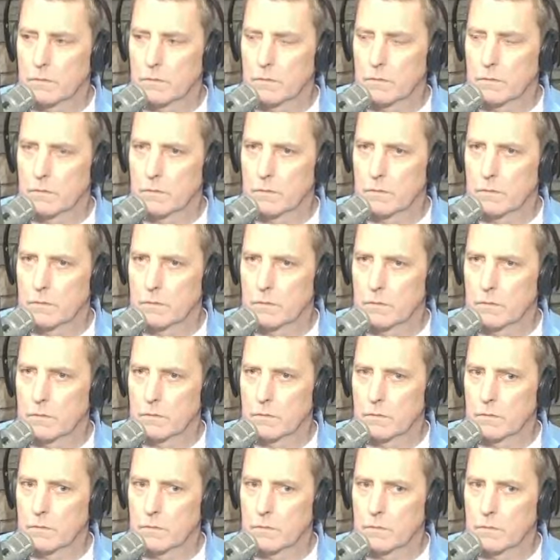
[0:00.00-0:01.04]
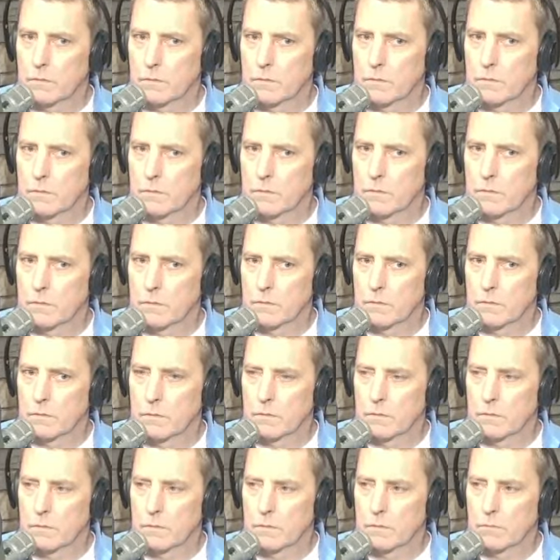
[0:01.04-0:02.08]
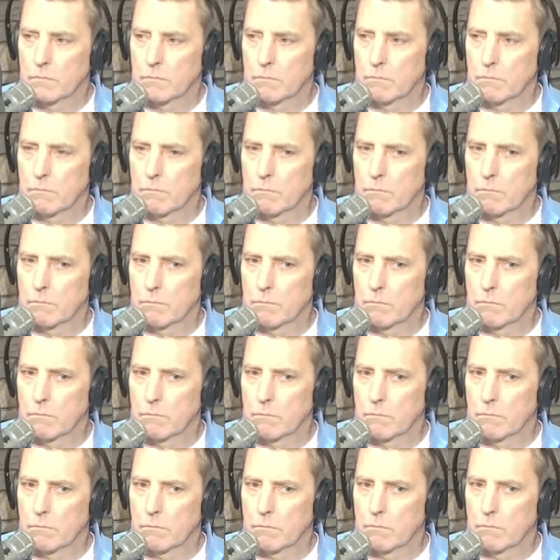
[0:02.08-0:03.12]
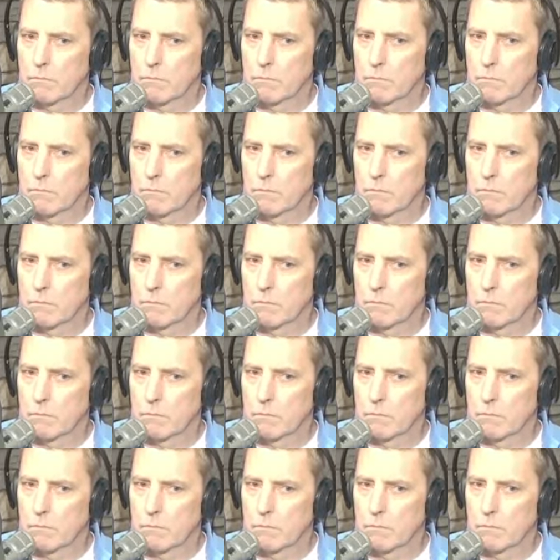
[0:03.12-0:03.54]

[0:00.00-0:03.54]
(silent)